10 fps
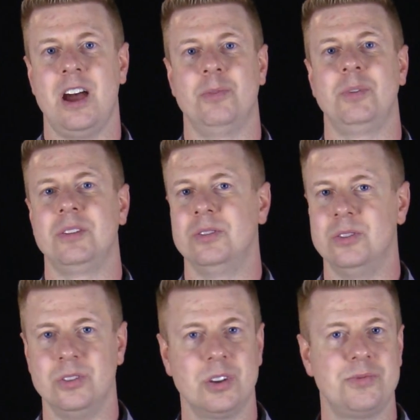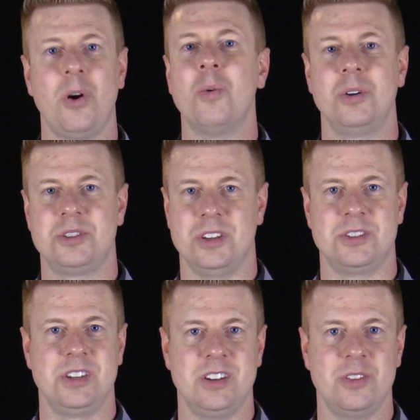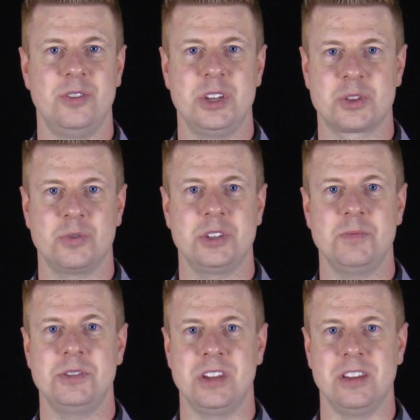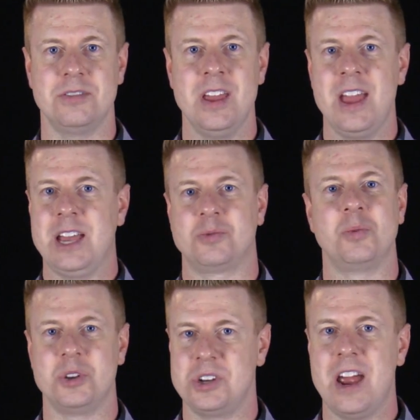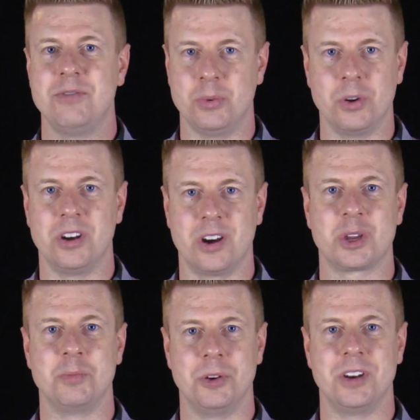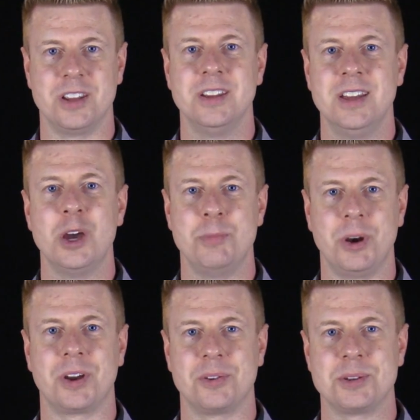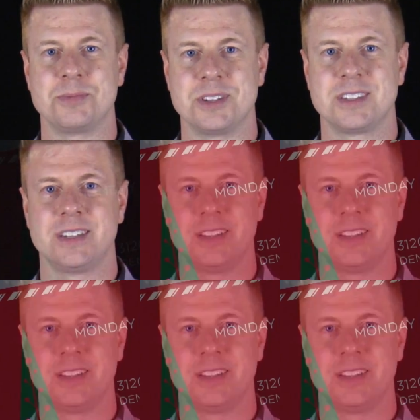We look forward to seeing you this Christmas Eve as we wish everyone in our community a Merry Christmas.